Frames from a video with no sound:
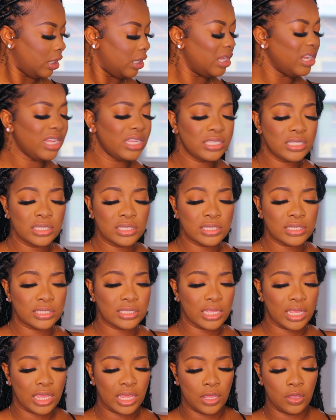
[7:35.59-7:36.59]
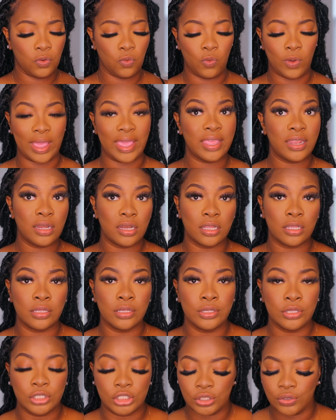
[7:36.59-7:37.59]
it doesn't stay wet,
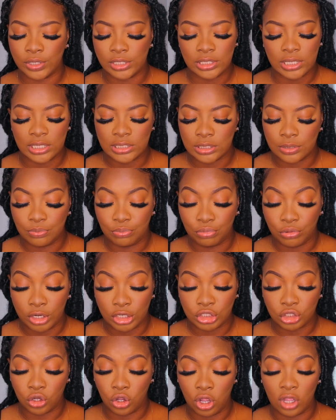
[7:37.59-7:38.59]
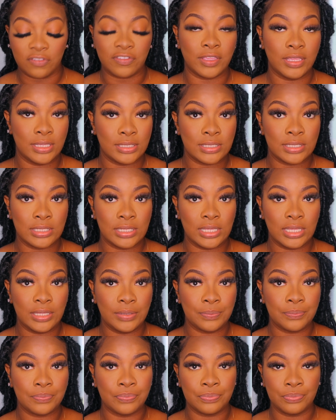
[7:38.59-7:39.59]
so it doesn't brush off
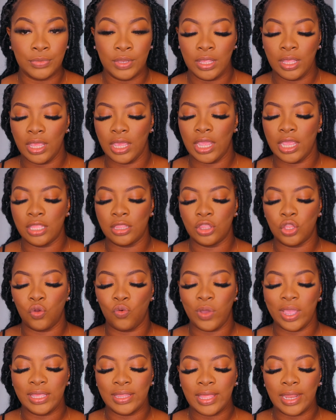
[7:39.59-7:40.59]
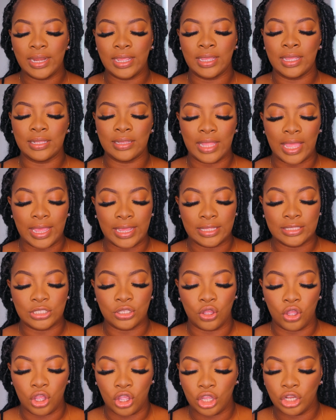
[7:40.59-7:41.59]
easily. And the way that it glides
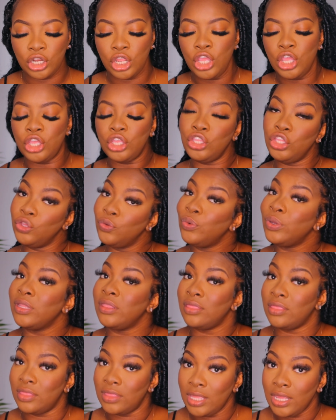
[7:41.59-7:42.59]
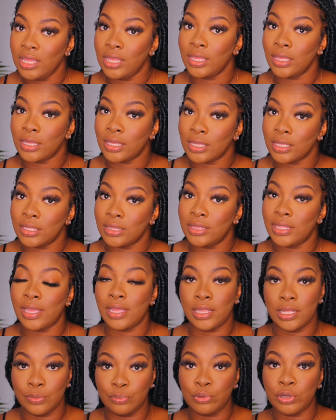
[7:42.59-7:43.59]
on, you would think
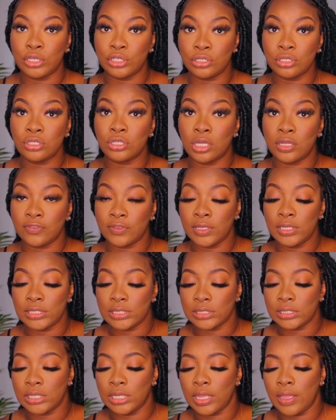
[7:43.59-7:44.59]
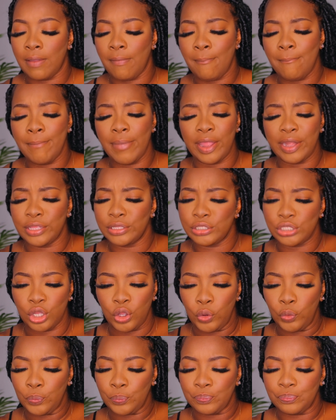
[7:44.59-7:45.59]
that it brushes off easily, but it
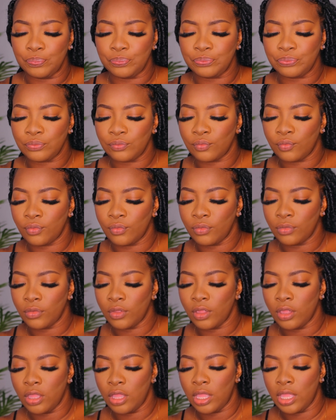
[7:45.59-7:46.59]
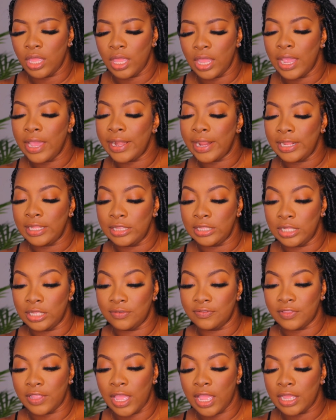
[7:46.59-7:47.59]
don't. And I
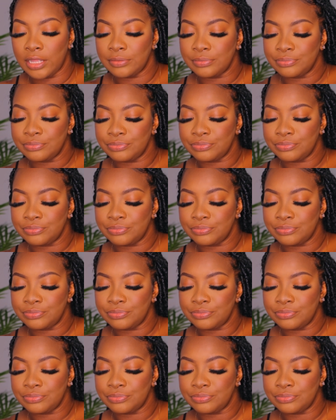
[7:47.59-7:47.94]
love that.